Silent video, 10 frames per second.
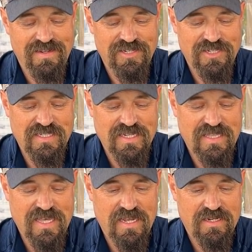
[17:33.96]
Just
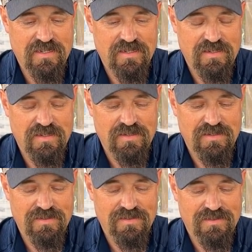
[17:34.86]
like that.
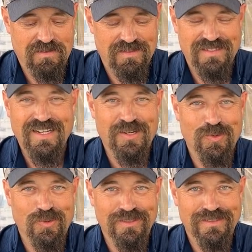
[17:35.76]
Isn't that
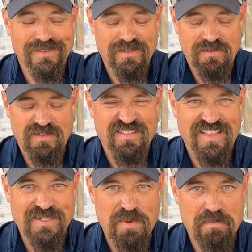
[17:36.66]
cool?
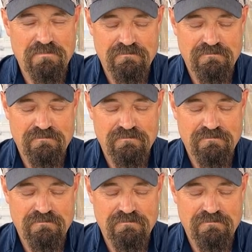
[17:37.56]
Thanks, Mom.